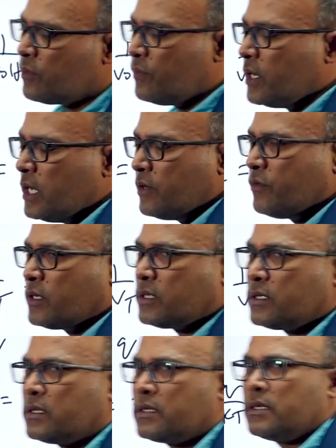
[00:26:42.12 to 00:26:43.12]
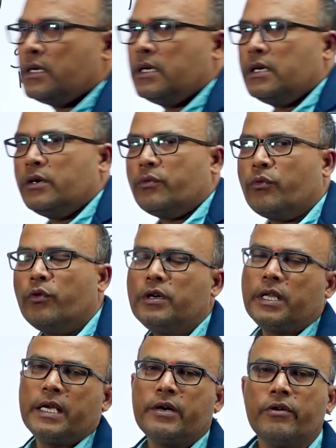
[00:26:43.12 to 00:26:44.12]
to V inverse.
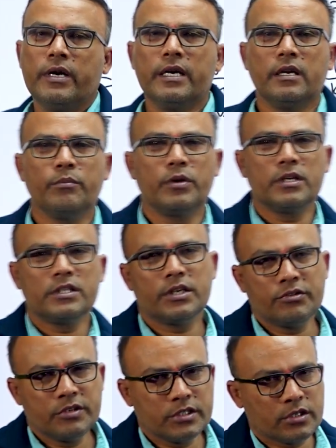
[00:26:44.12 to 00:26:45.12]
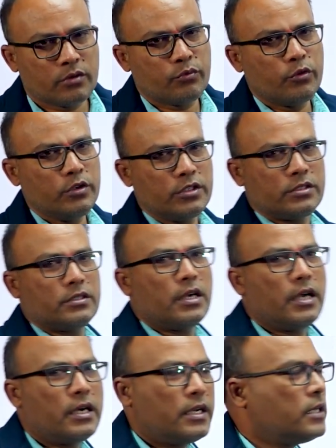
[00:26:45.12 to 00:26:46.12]
Volt equivalent temperature units are volts,
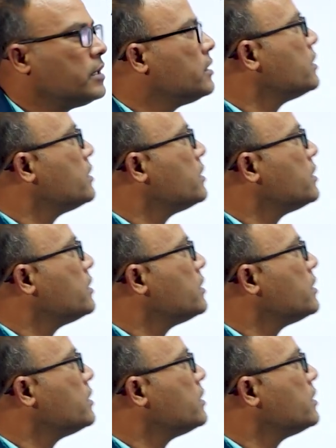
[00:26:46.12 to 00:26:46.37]
and